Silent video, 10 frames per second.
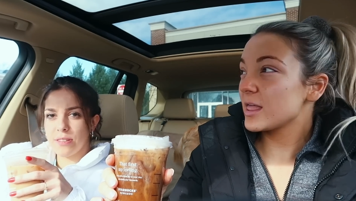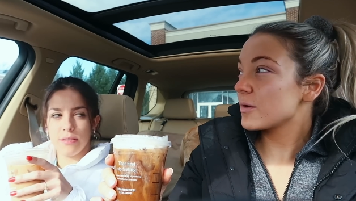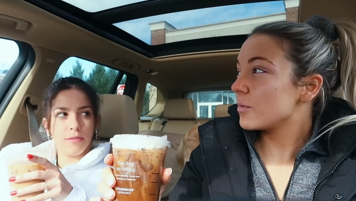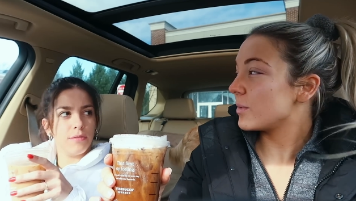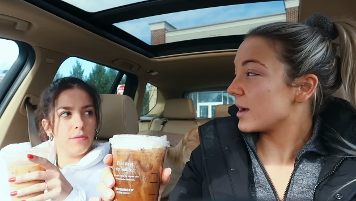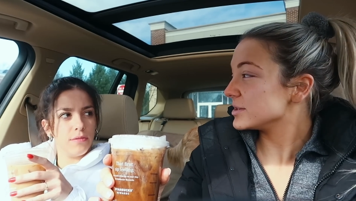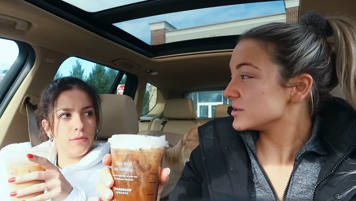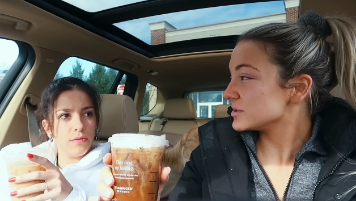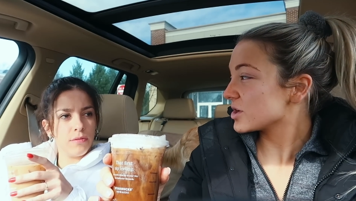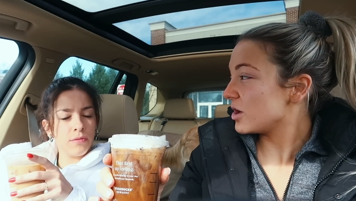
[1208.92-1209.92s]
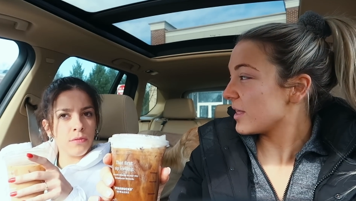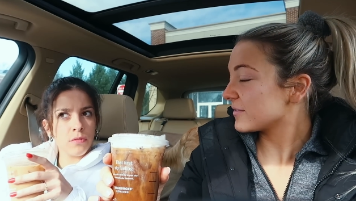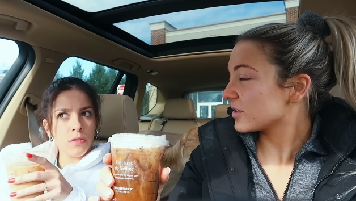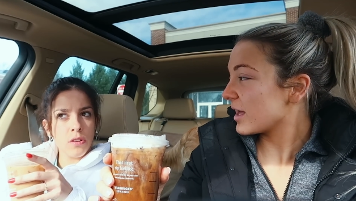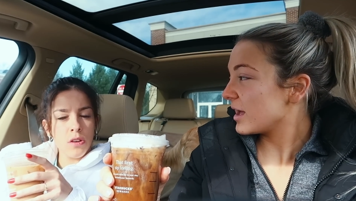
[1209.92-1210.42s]
Speaker 1: like what else it was called
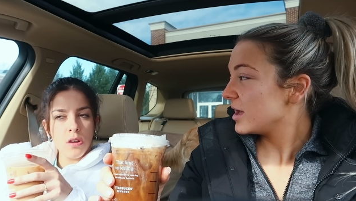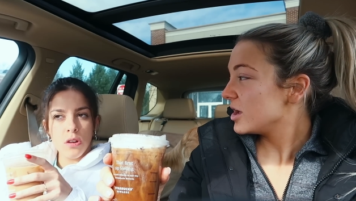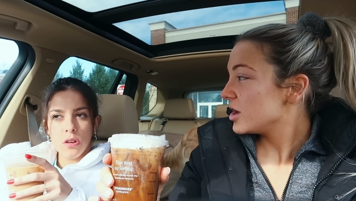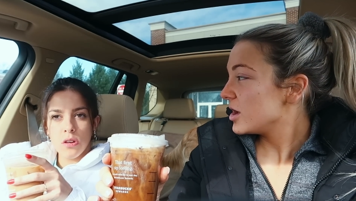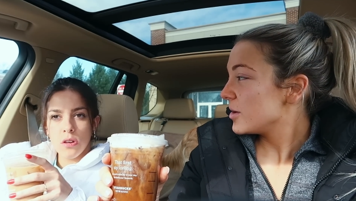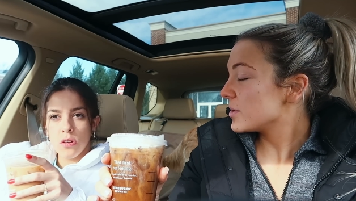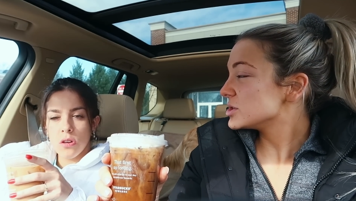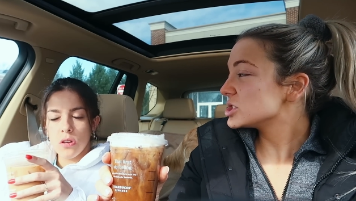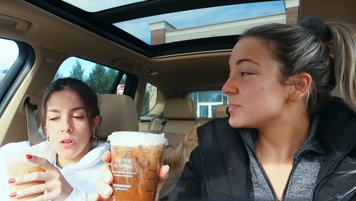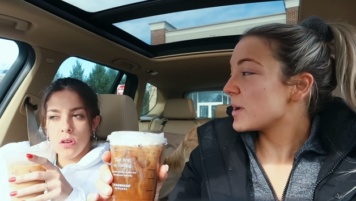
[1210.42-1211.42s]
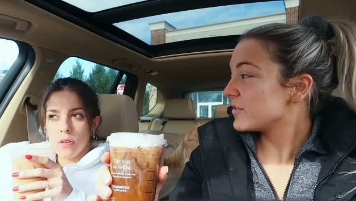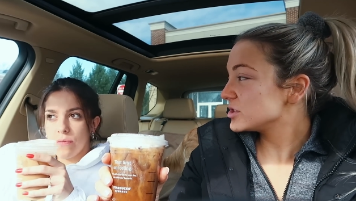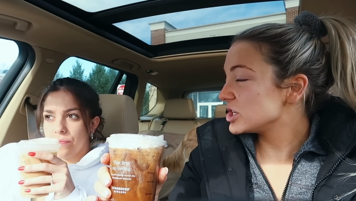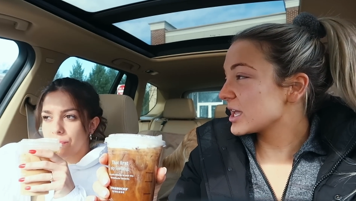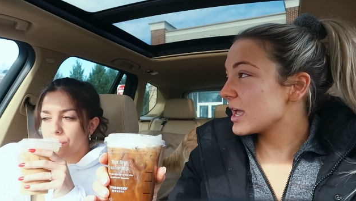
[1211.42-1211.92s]
after that. But it was just buffalo
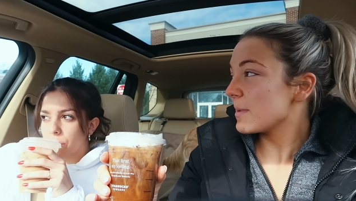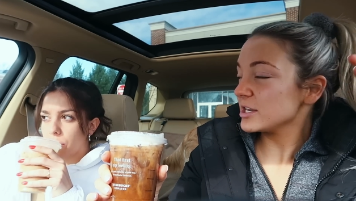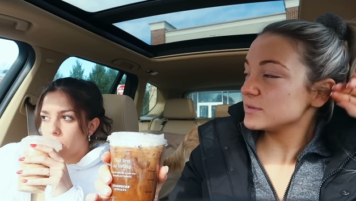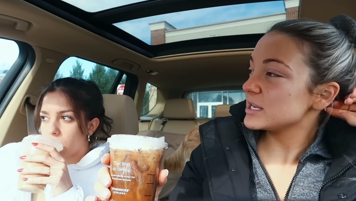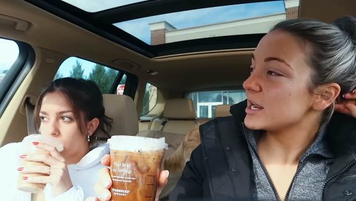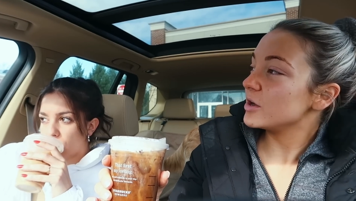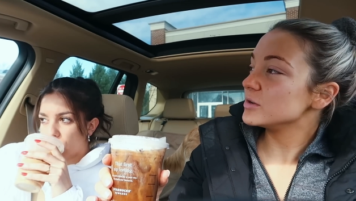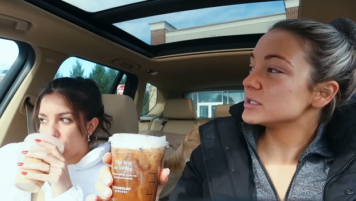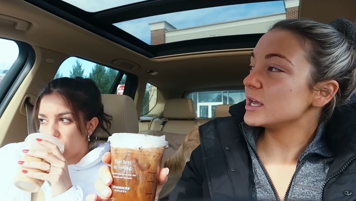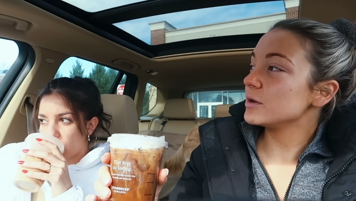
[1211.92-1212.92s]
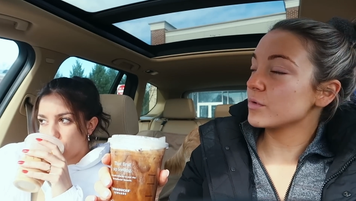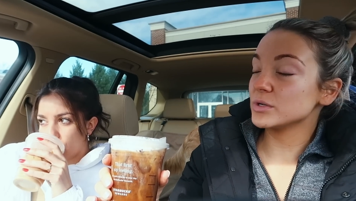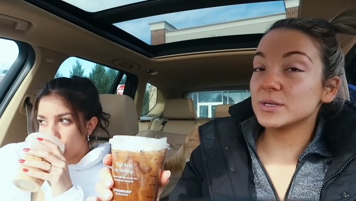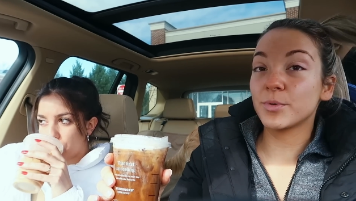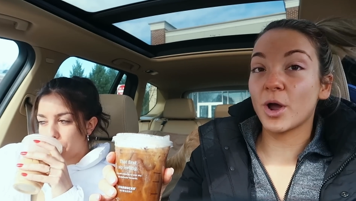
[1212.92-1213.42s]
chicken, mashed potatoes, and
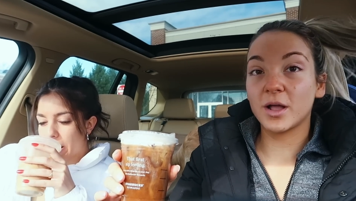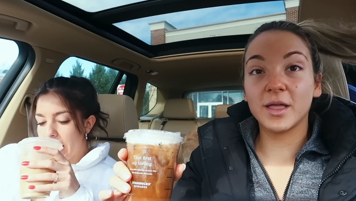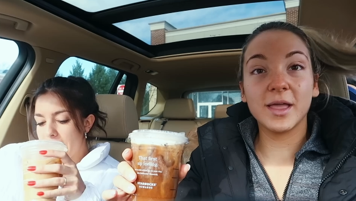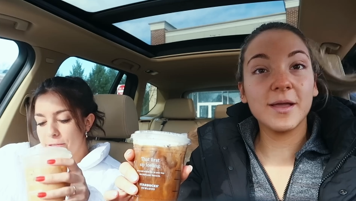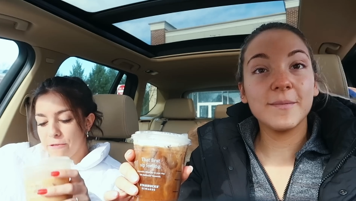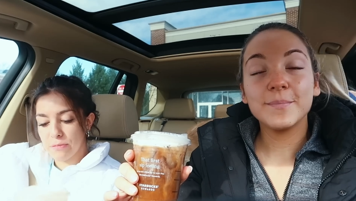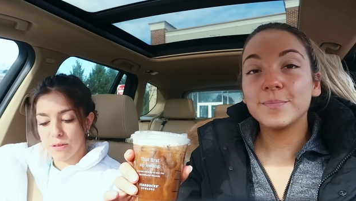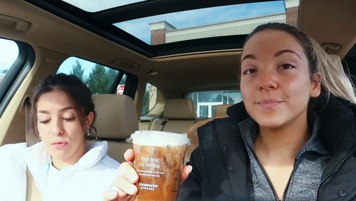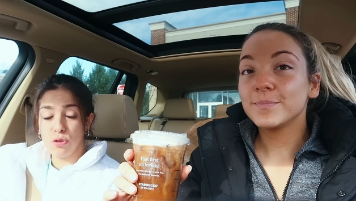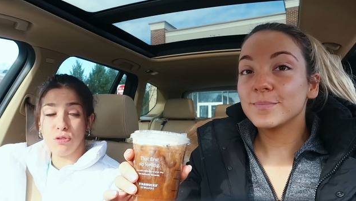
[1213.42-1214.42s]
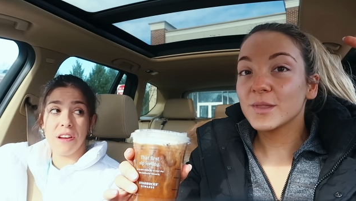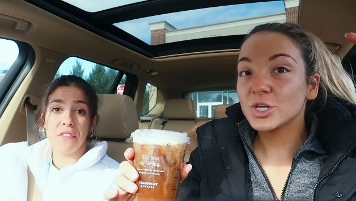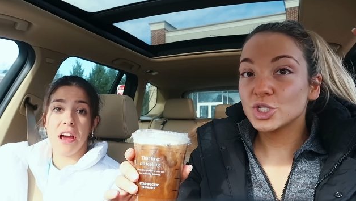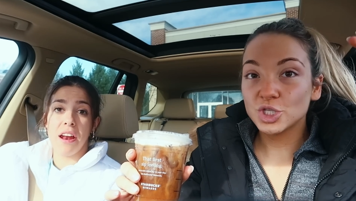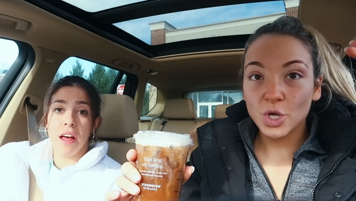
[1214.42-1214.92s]
roasted broccoli. And from someone who's never
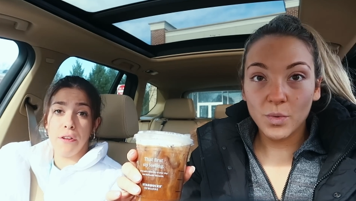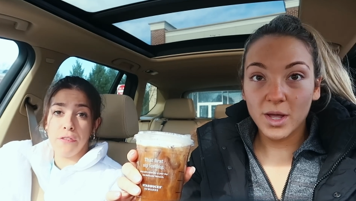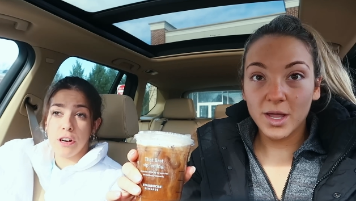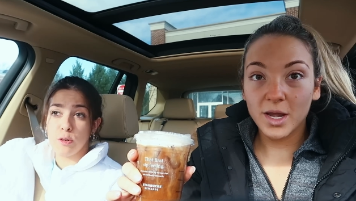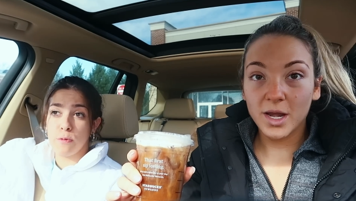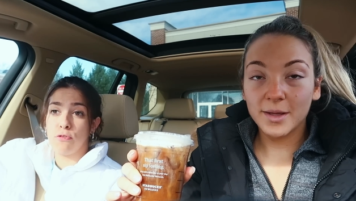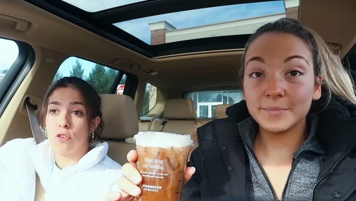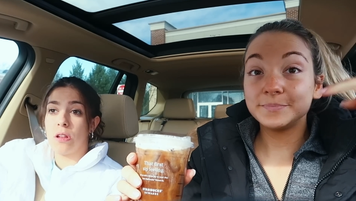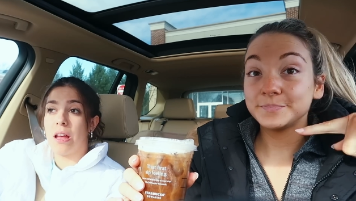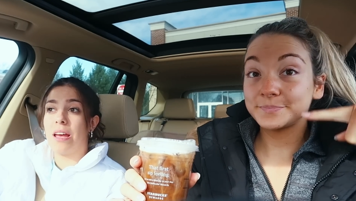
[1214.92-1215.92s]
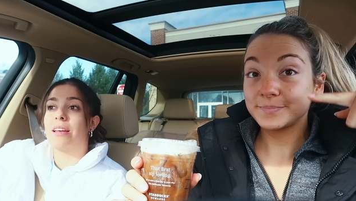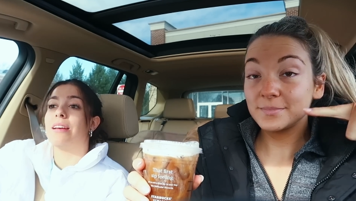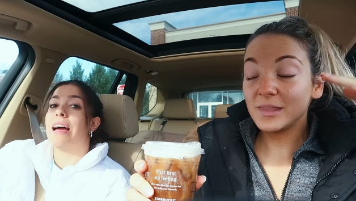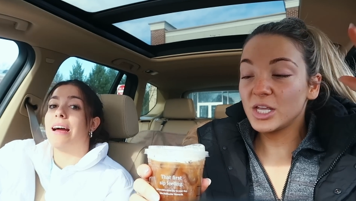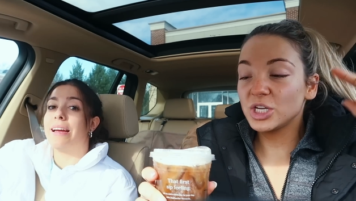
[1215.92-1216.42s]
had
Speaker 2: HelloFresh before, like
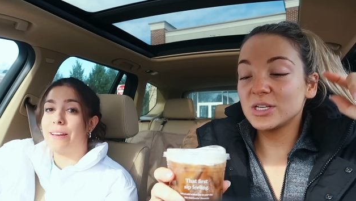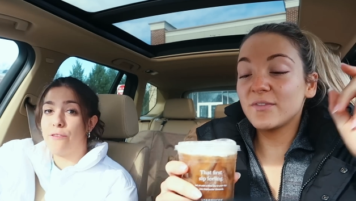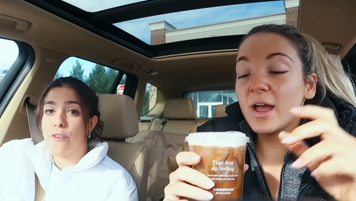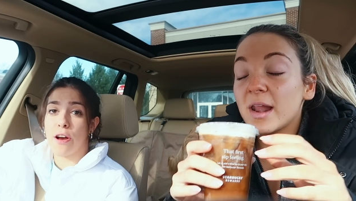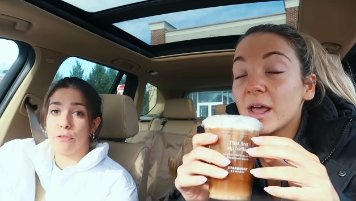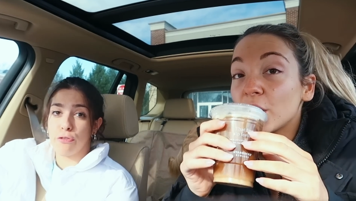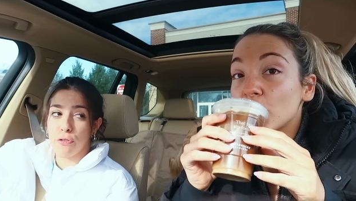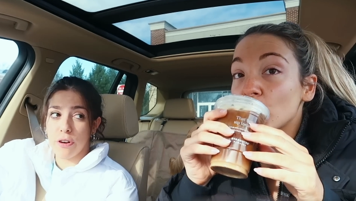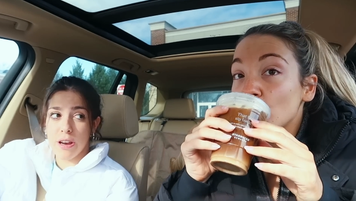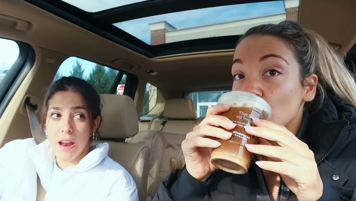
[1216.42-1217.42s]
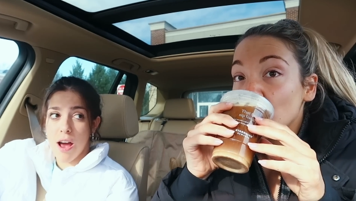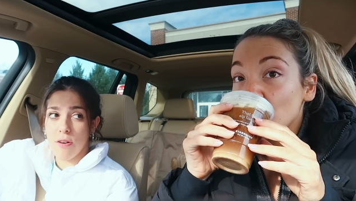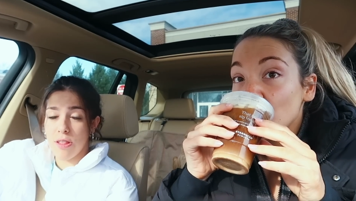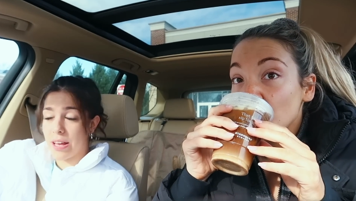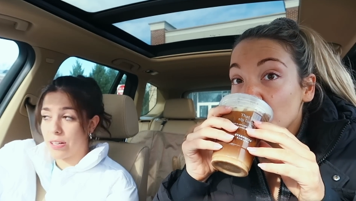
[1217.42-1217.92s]
I can vouch for it
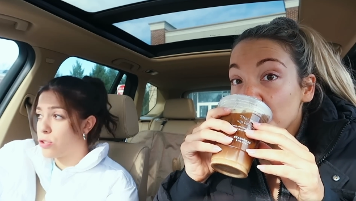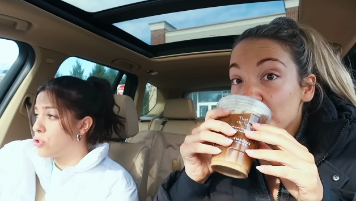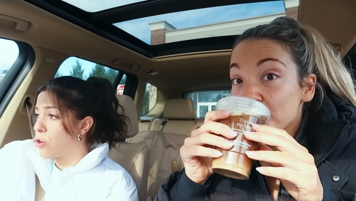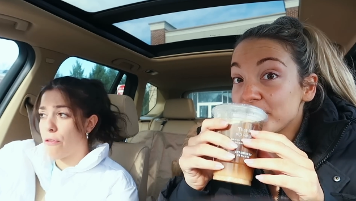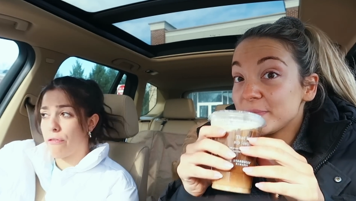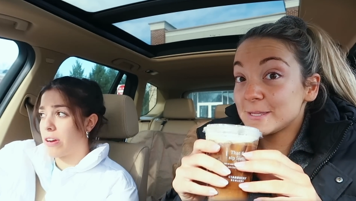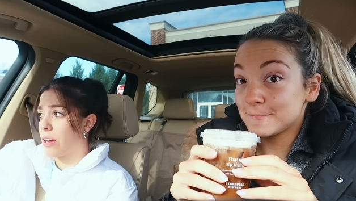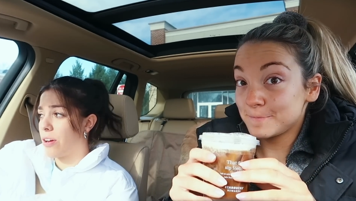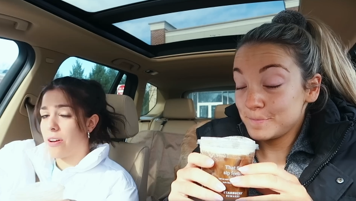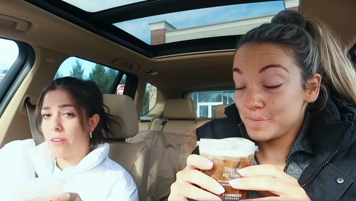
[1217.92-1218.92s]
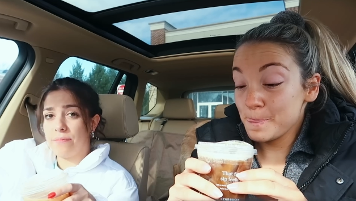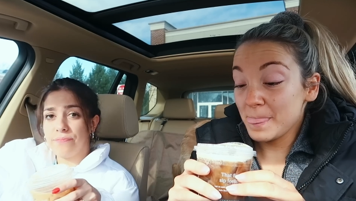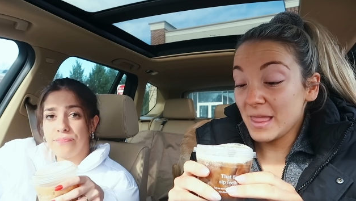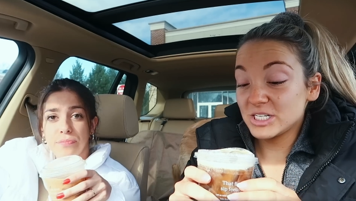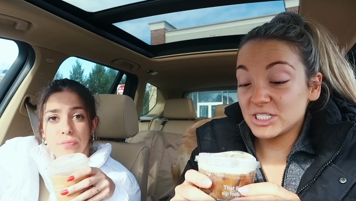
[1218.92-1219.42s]
now. Like so freaking good.
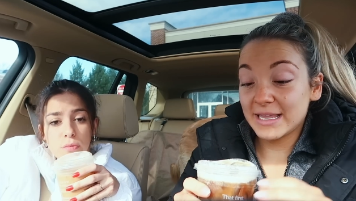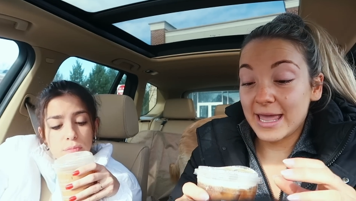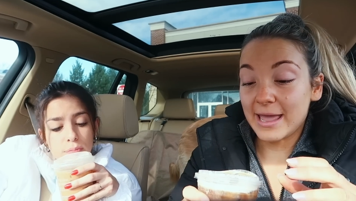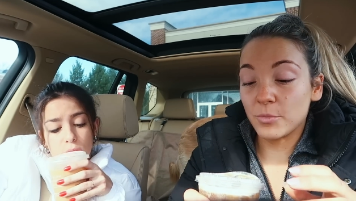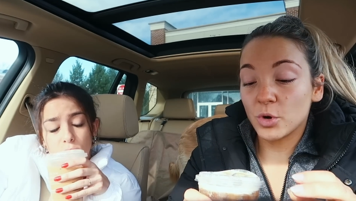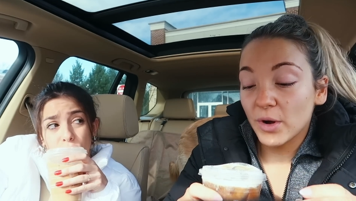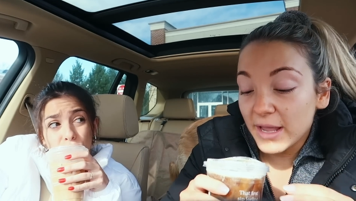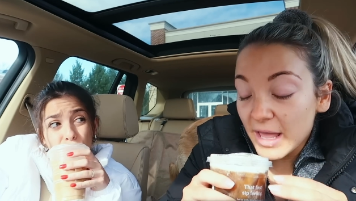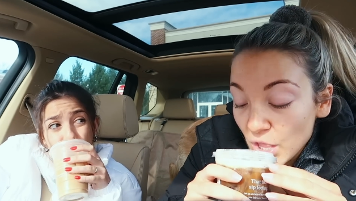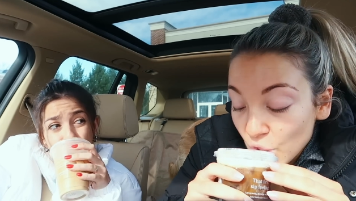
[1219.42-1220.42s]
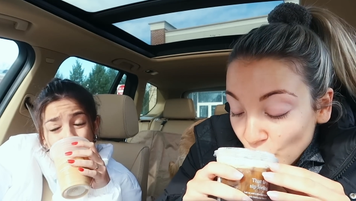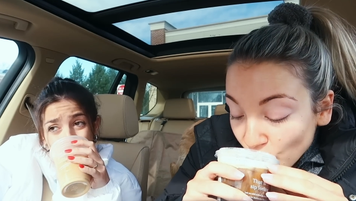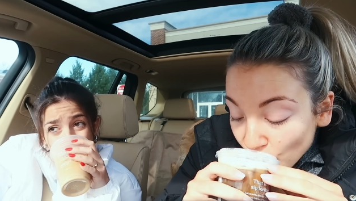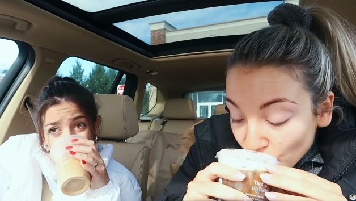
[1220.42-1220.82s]
Speaker 1: I just like cam ordering it. Mm -hmm.